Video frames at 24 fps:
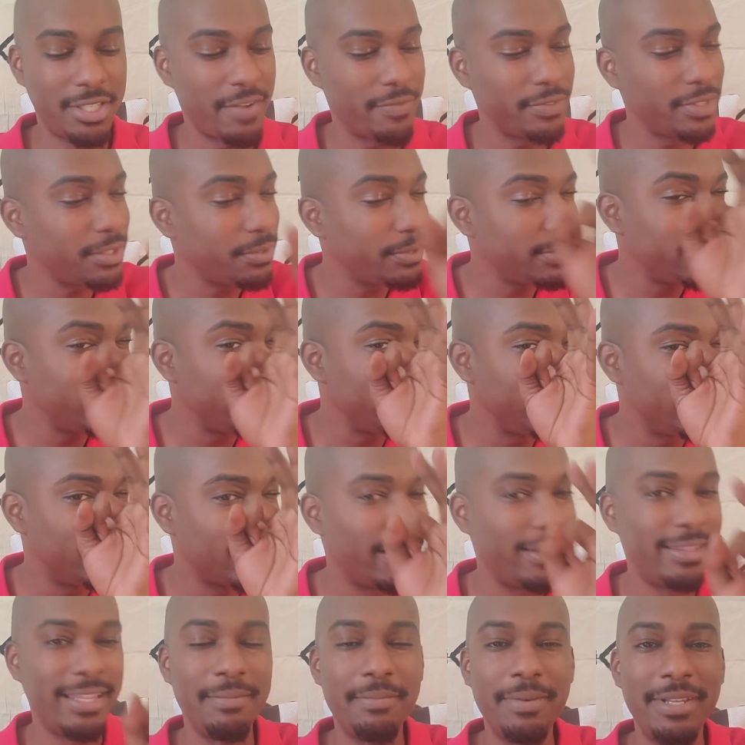have a little teeny
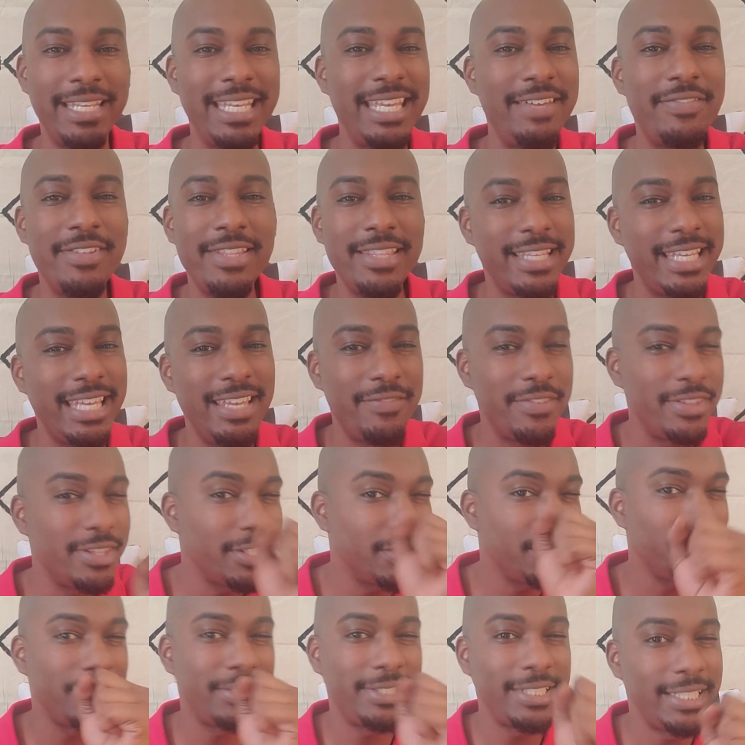tiny thing. But even the
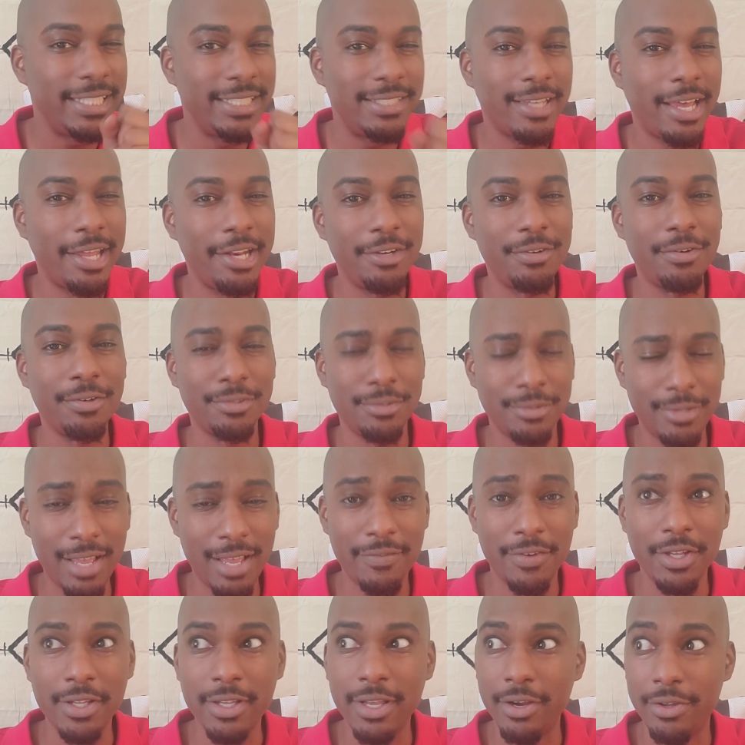little teeny tiny crystals
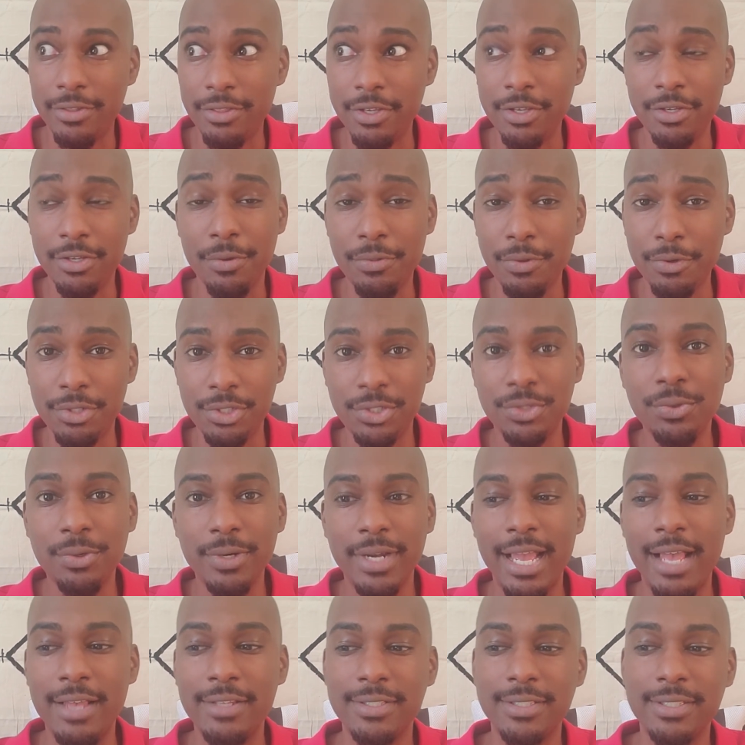have they're
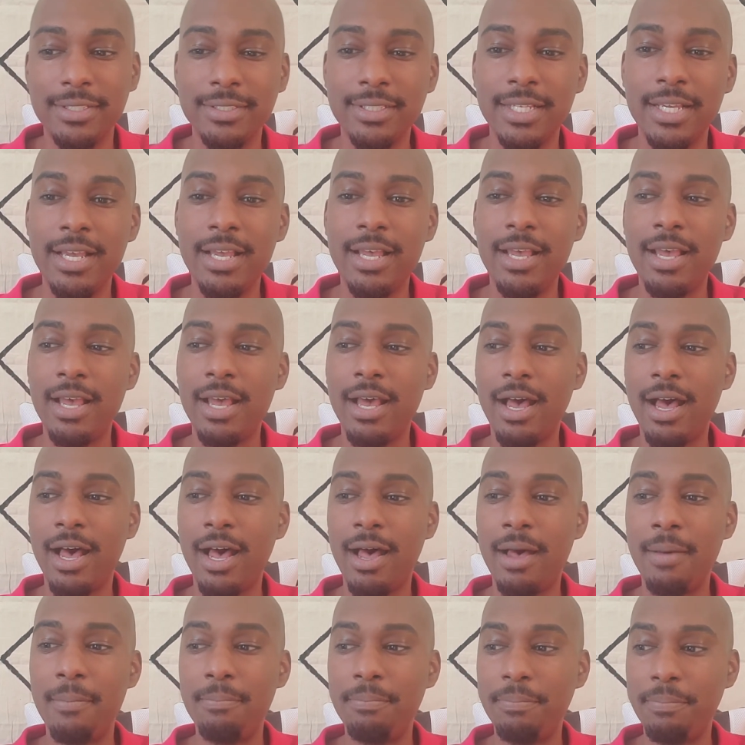storehouses.
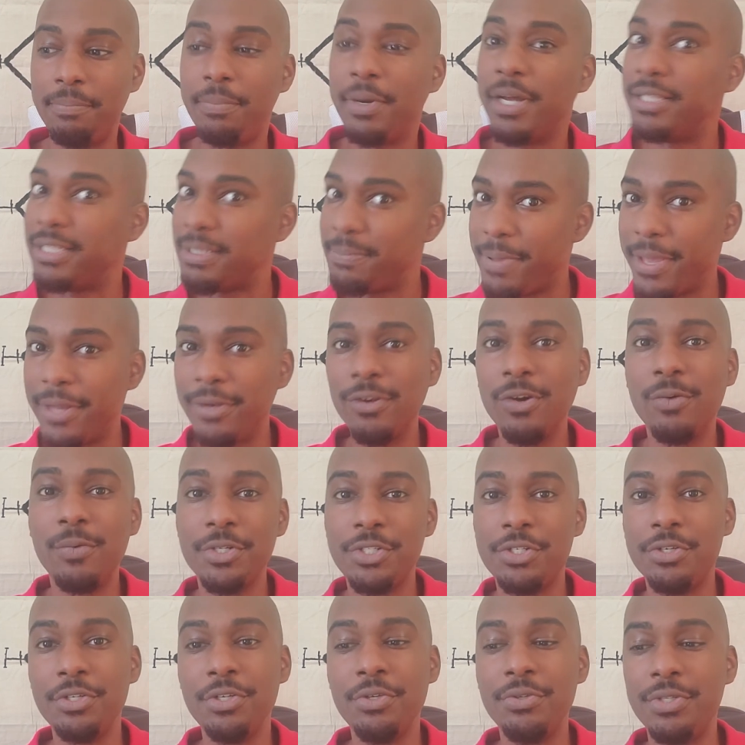But depending on
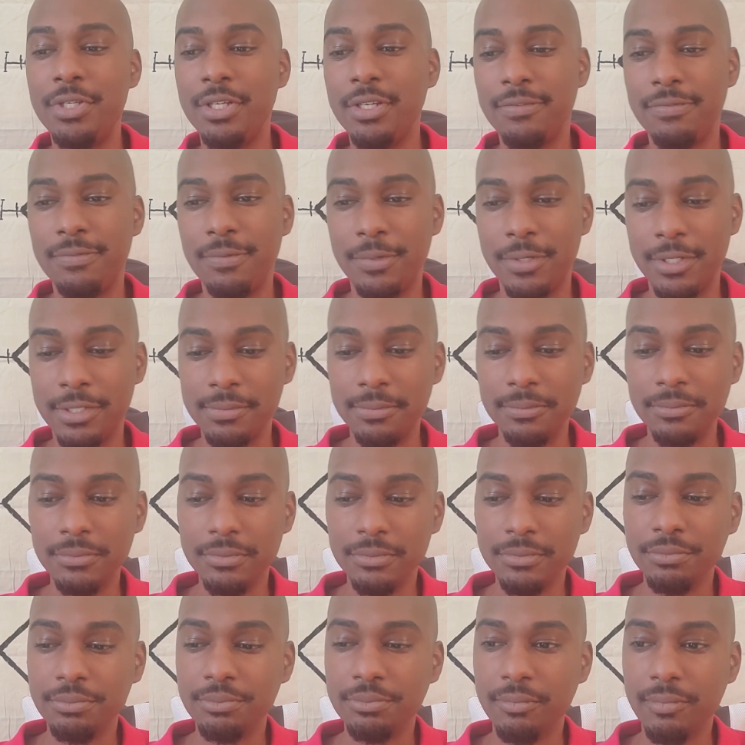what you're using it for.
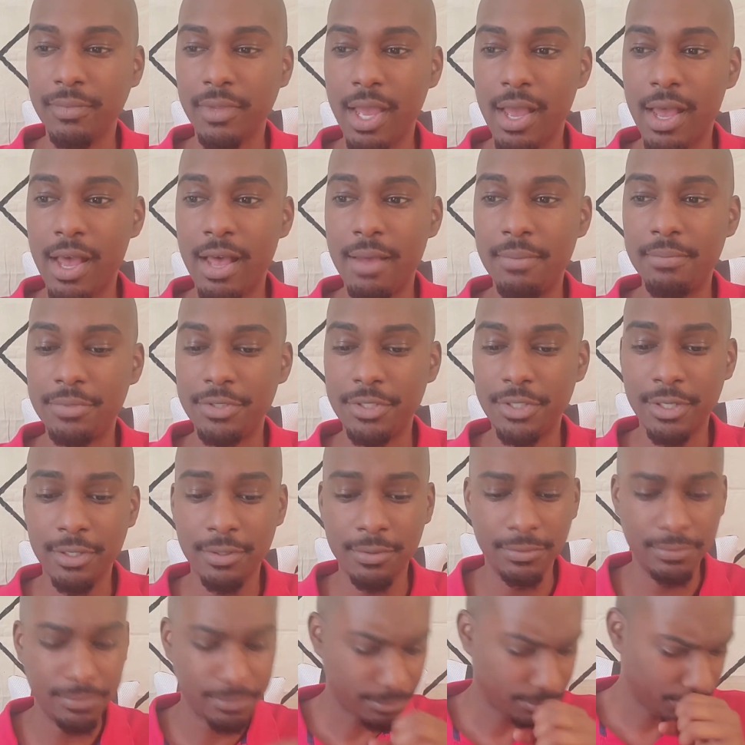So